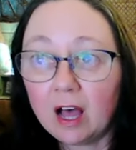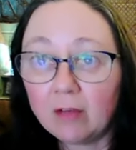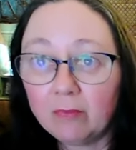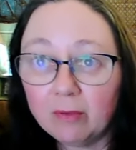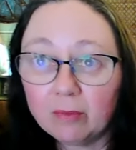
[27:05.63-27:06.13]
a
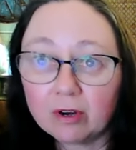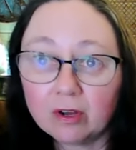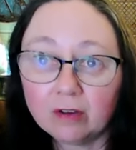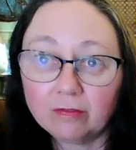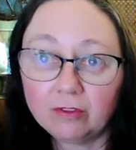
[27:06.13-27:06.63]
member
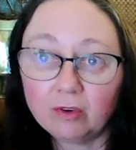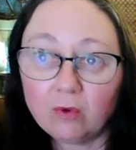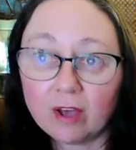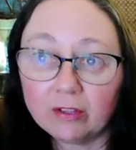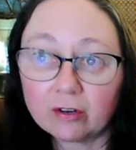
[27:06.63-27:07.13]
of the
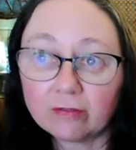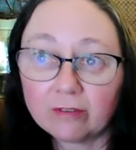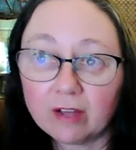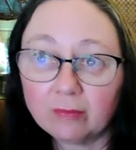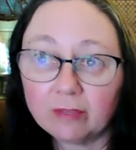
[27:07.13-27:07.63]
wider
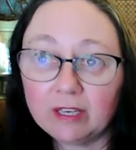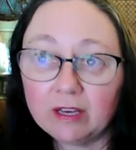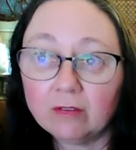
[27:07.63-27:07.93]
family